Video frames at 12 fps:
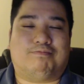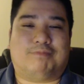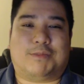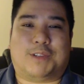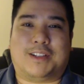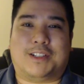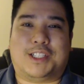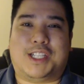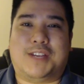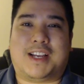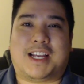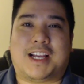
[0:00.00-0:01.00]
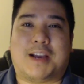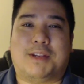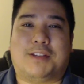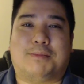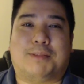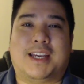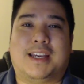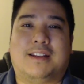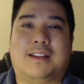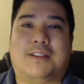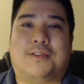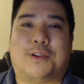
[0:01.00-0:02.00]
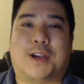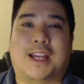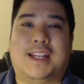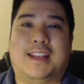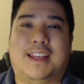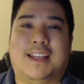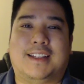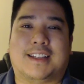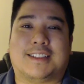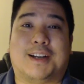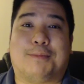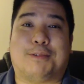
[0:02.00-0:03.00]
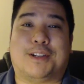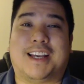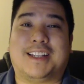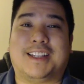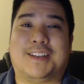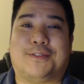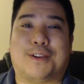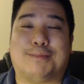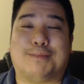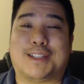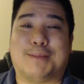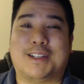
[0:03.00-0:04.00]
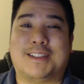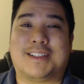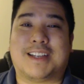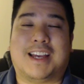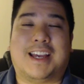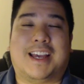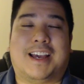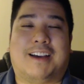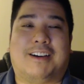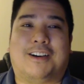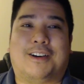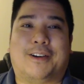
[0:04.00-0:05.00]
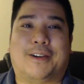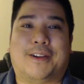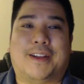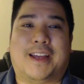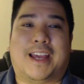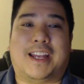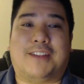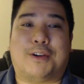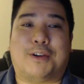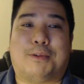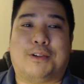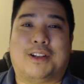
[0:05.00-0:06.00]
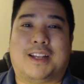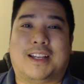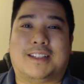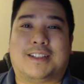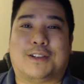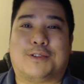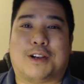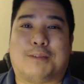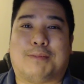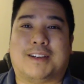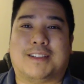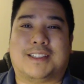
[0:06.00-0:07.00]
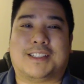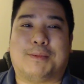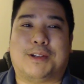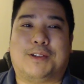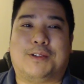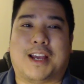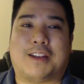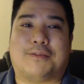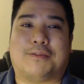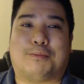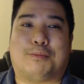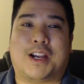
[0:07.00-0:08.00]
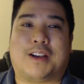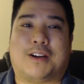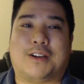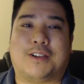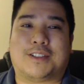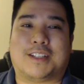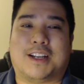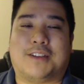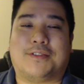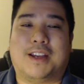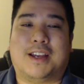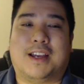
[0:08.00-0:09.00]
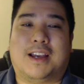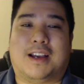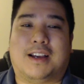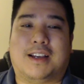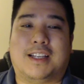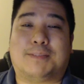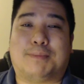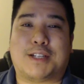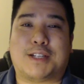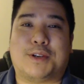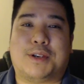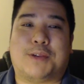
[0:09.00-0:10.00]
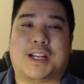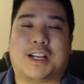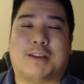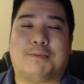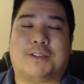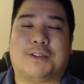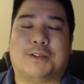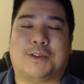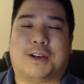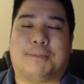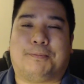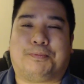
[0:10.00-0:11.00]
while the Shiva can come into play for anything that's not protected from summons, and if your opponent is going to try to play a summon to kind of break all your stuff, especially when it comes to